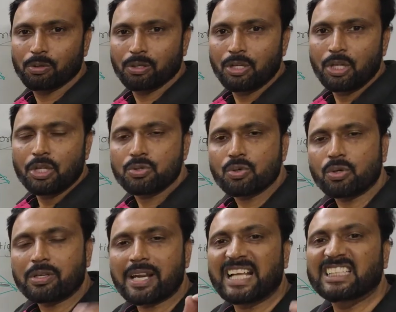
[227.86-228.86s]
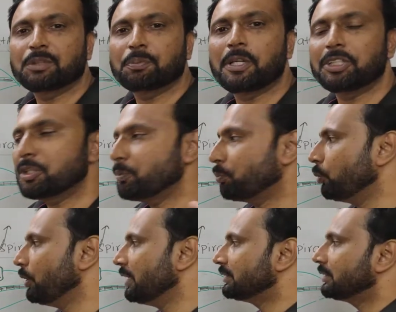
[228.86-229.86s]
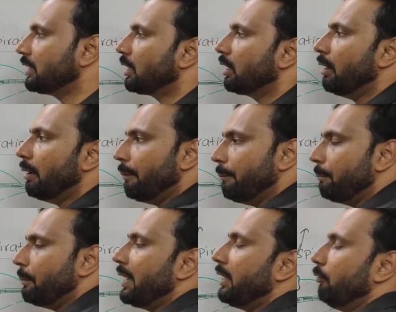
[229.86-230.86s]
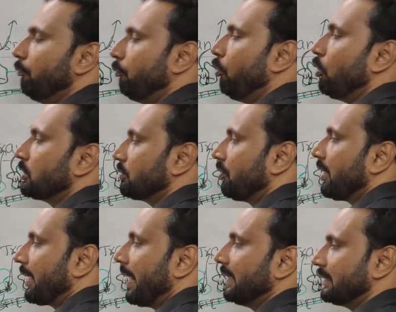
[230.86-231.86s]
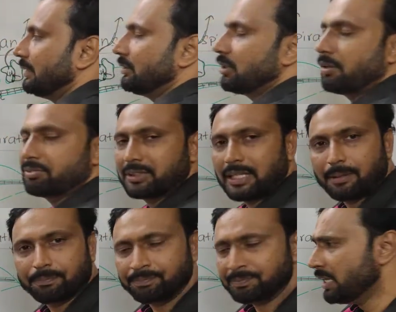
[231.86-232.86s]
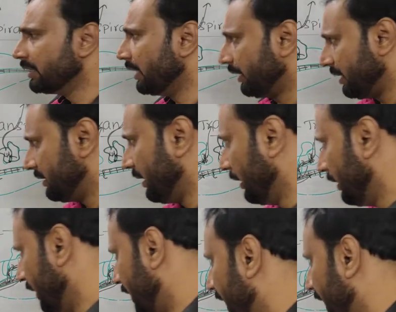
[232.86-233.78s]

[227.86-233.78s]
pull. So transpiration pull is the main force for ascent of sap. That is the